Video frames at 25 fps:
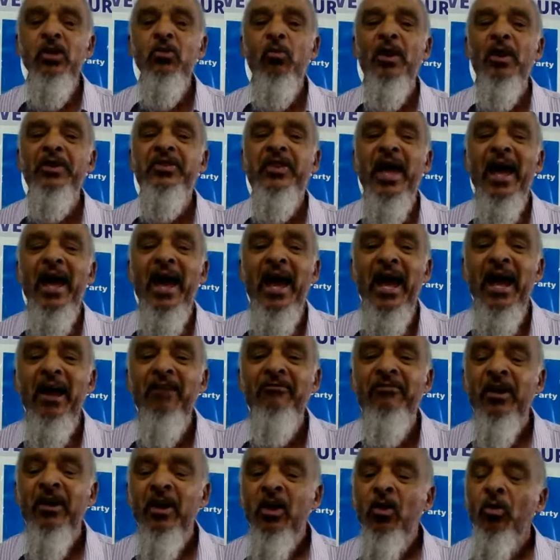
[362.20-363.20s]
in what they
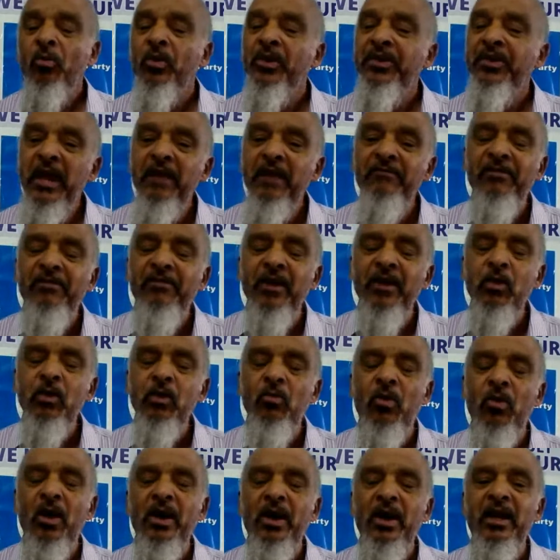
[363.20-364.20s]
have with
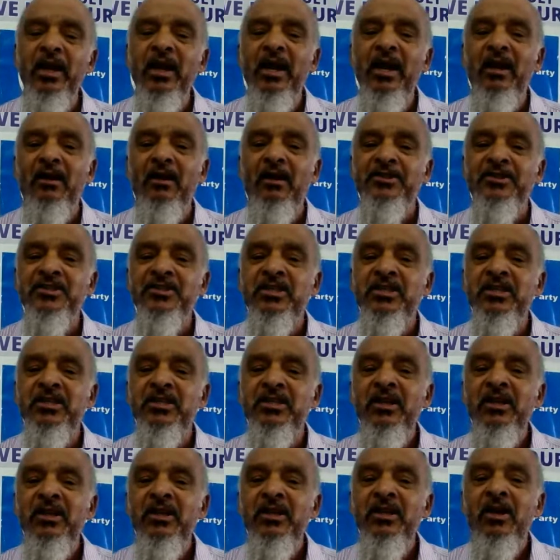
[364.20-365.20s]
everyone else.
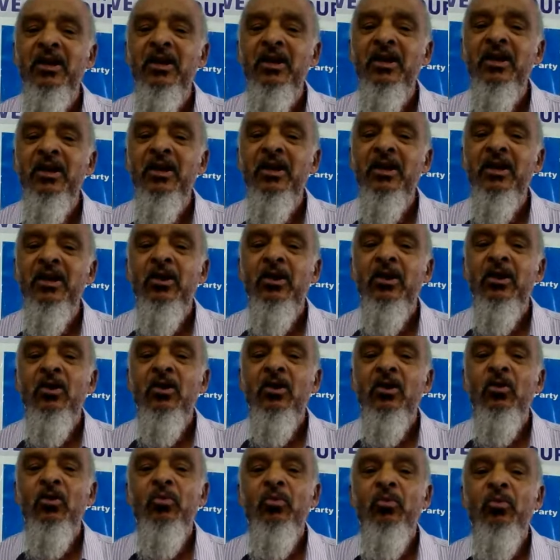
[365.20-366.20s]

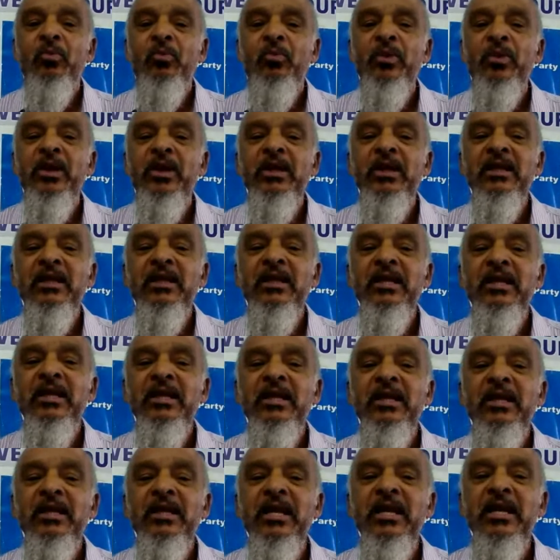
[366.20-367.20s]
We
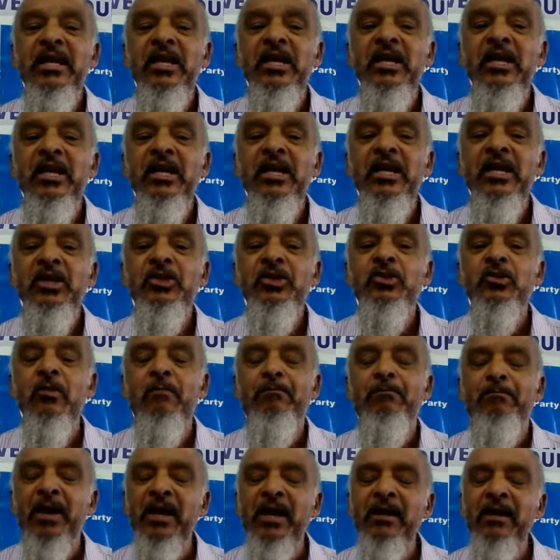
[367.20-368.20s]
need to
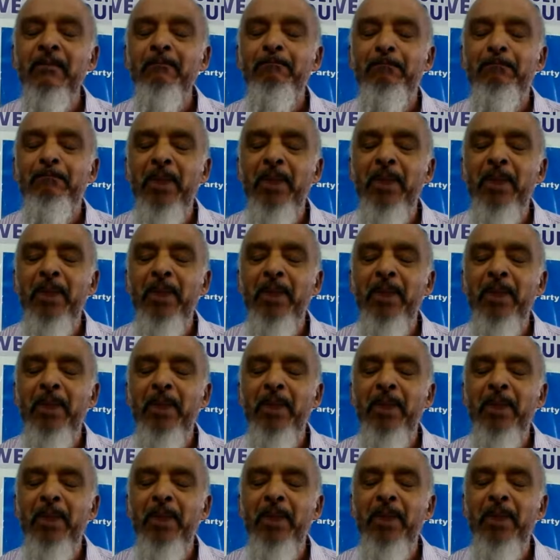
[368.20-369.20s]
bring back
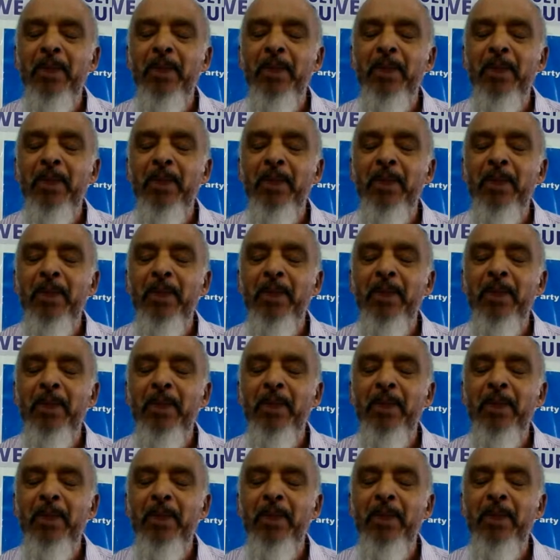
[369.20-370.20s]
compassion and security
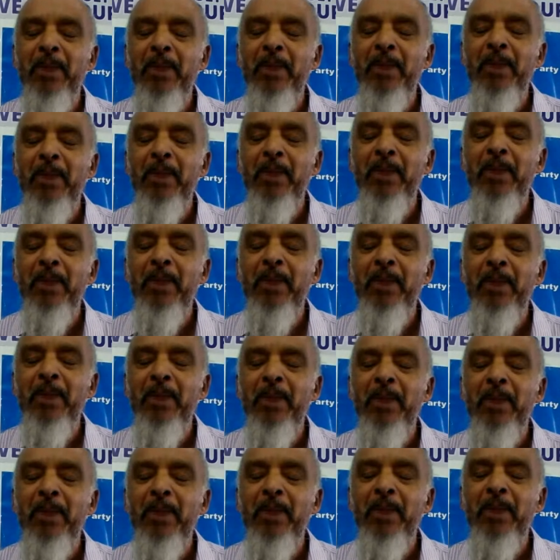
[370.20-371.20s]
and
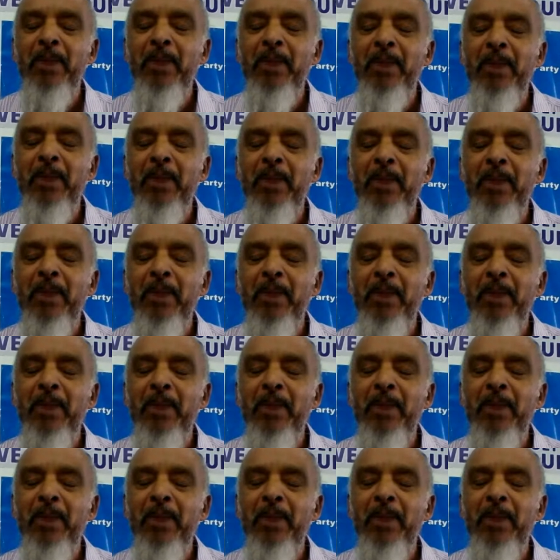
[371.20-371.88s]
dignity and respect